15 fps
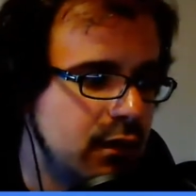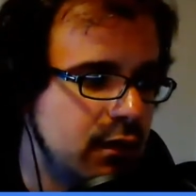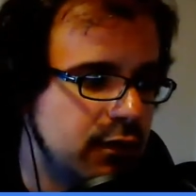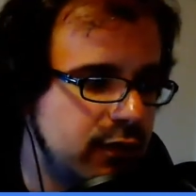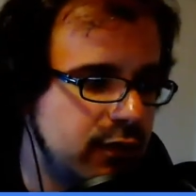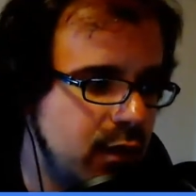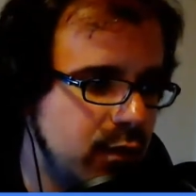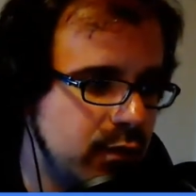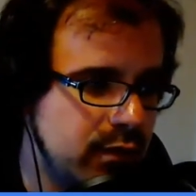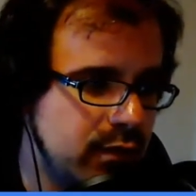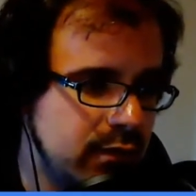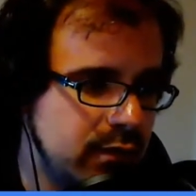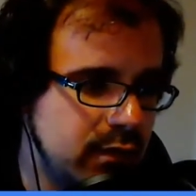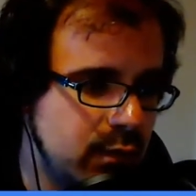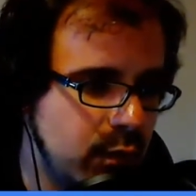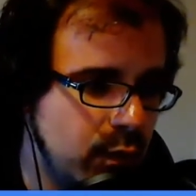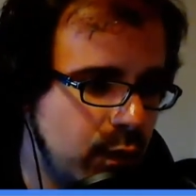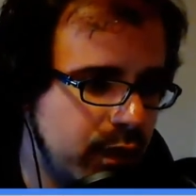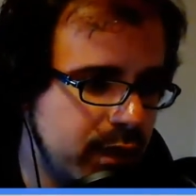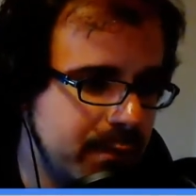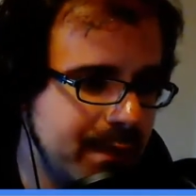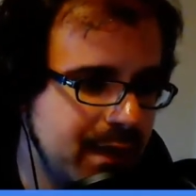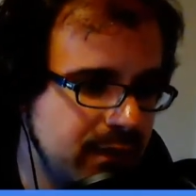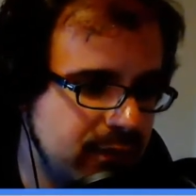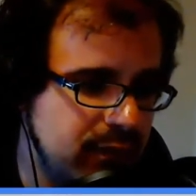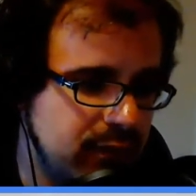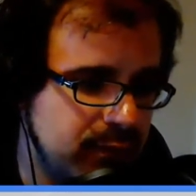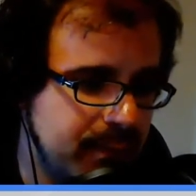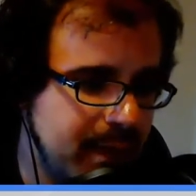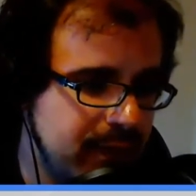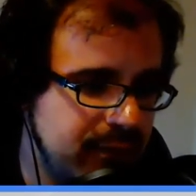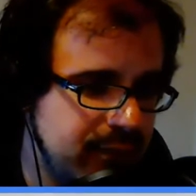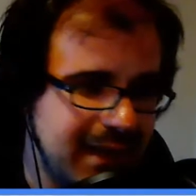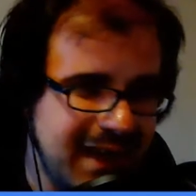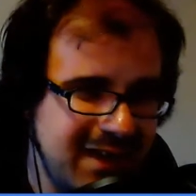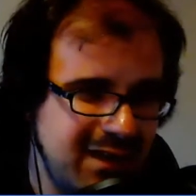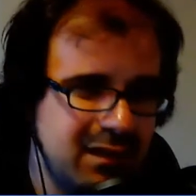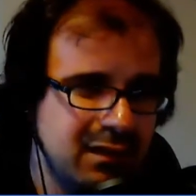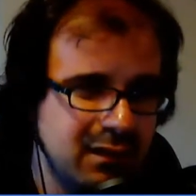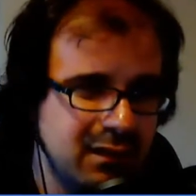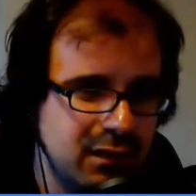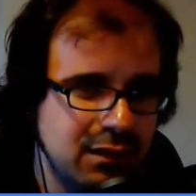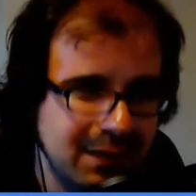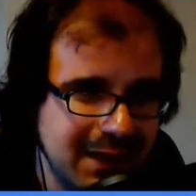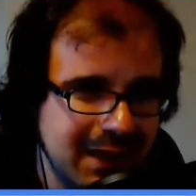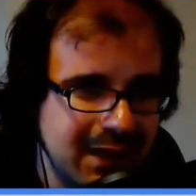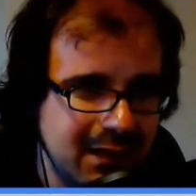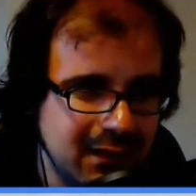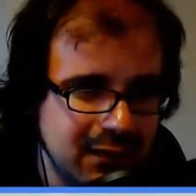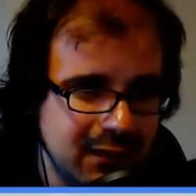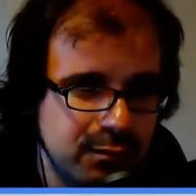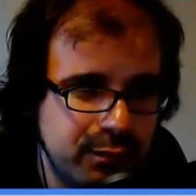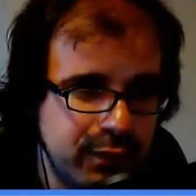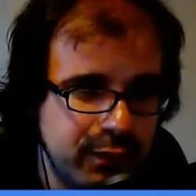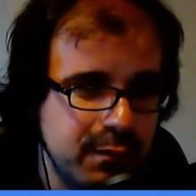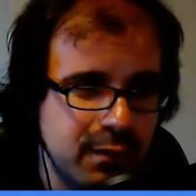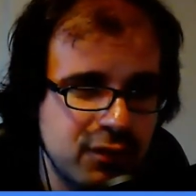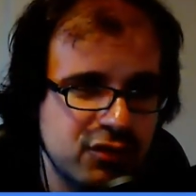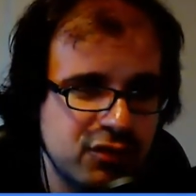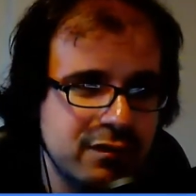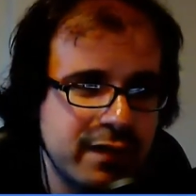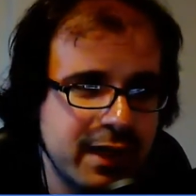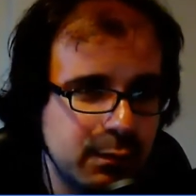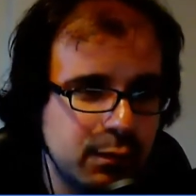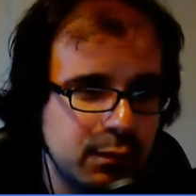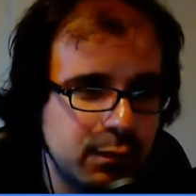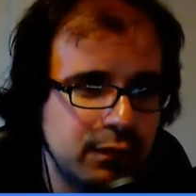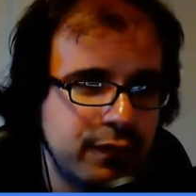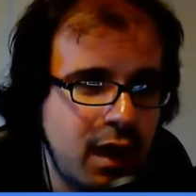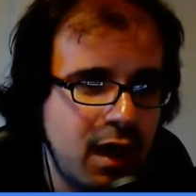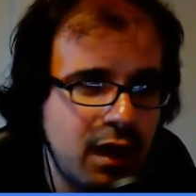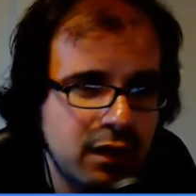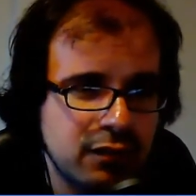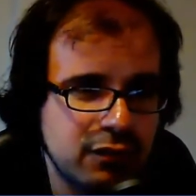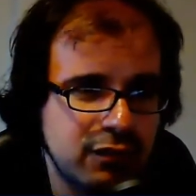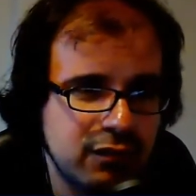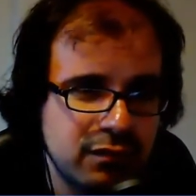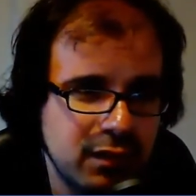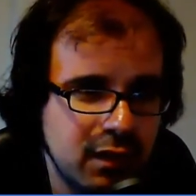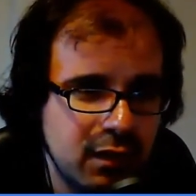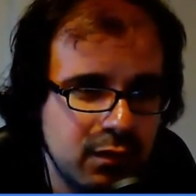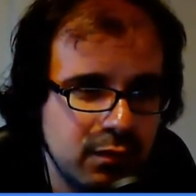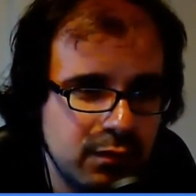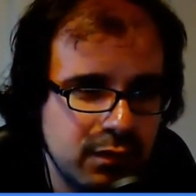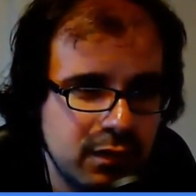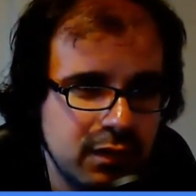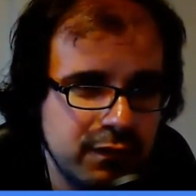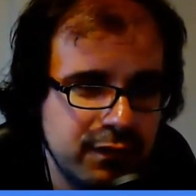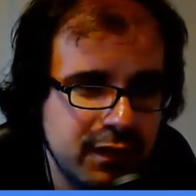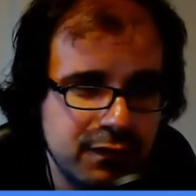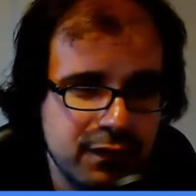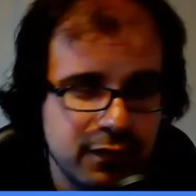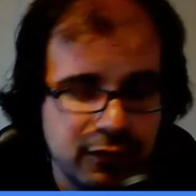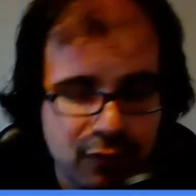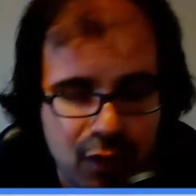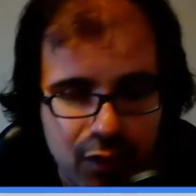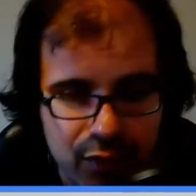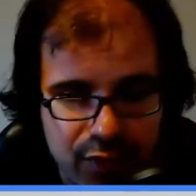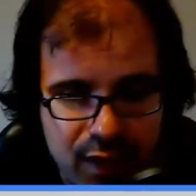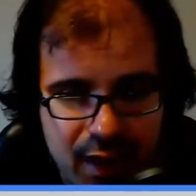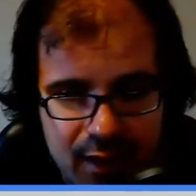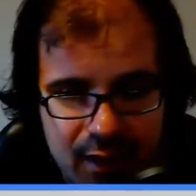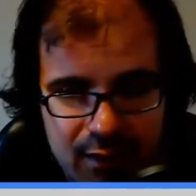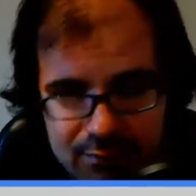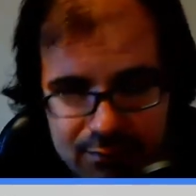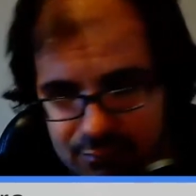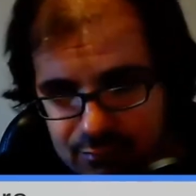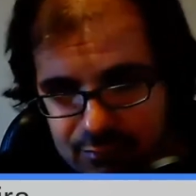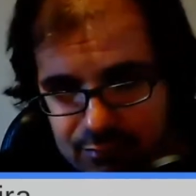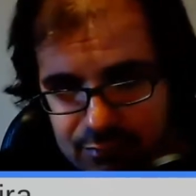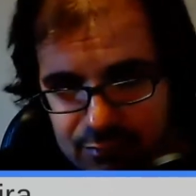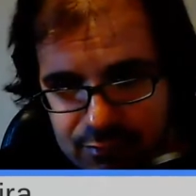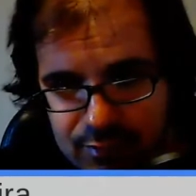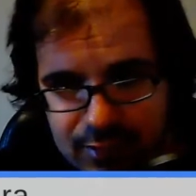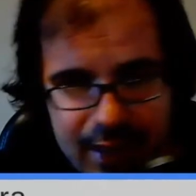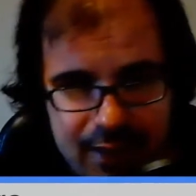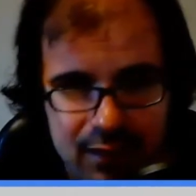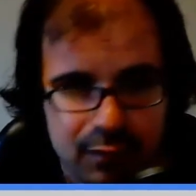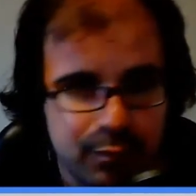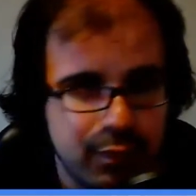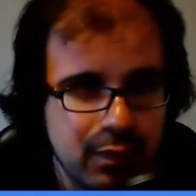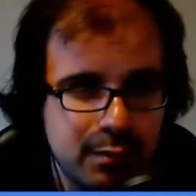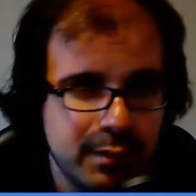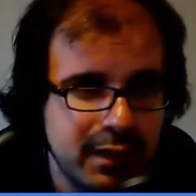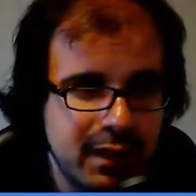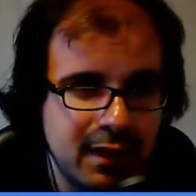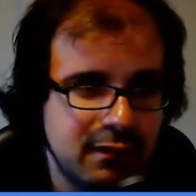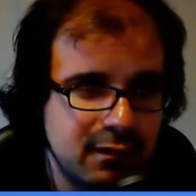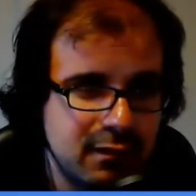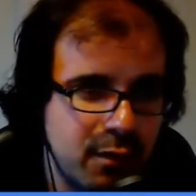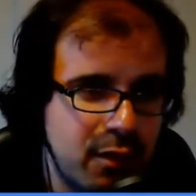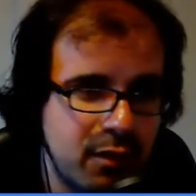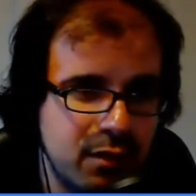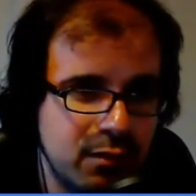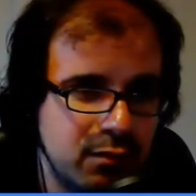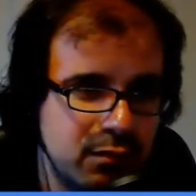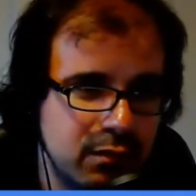So what it means is basically anything that you need is pretty much available for Arch. You know, if it's not there today, it'll probably be there tomorrow.